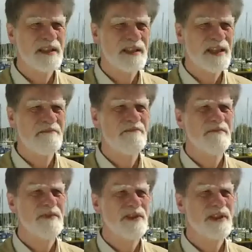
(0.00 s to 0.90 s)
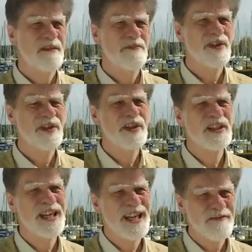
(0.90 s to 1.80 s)
Some
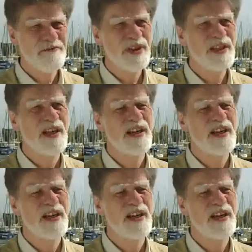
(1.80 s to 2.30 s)
substances have been